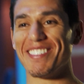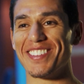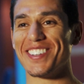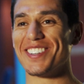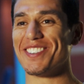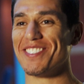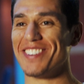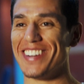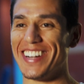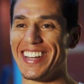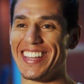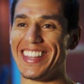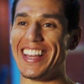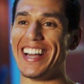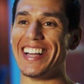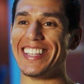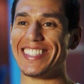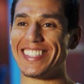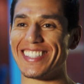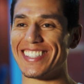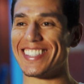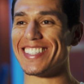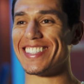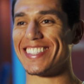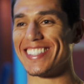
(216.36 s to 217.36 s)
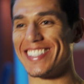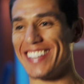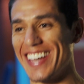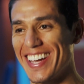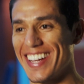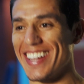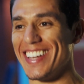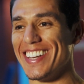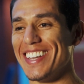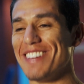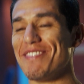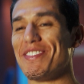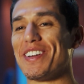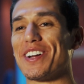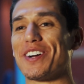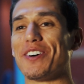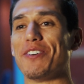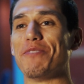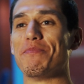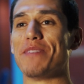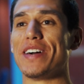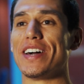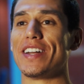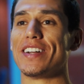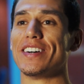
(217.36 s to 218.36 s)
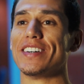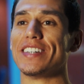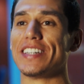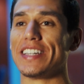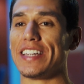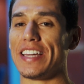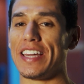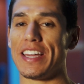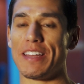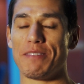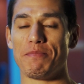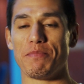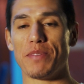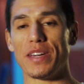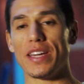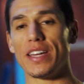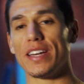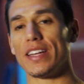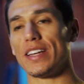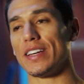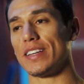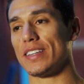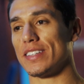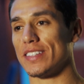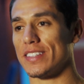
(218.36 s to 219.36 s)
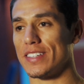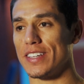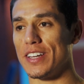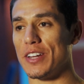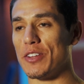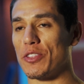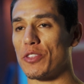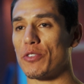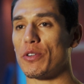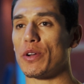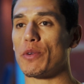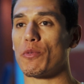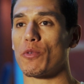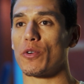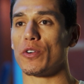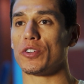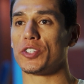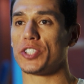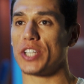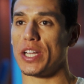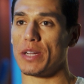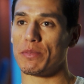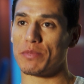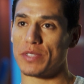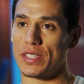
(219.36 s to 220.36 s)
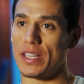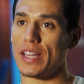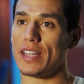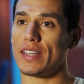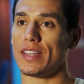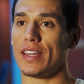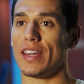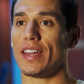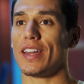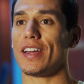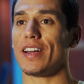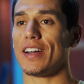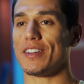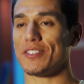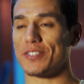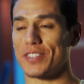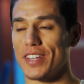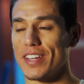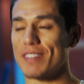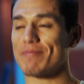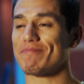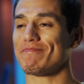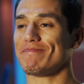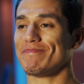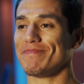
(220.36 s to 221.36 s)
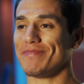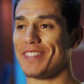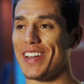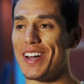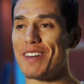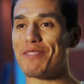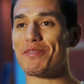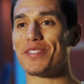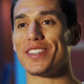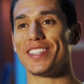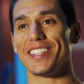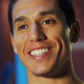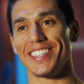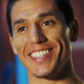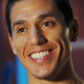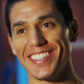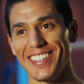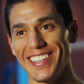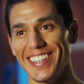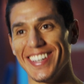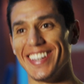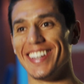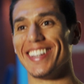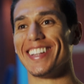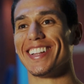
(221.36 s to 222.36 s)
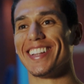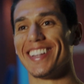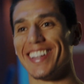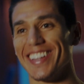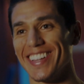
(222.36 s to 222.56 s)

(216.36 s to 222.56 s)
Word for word: after winning that second Olympic gold medal and, and being, you know, three world champs that day. I was like, I'm feeling good.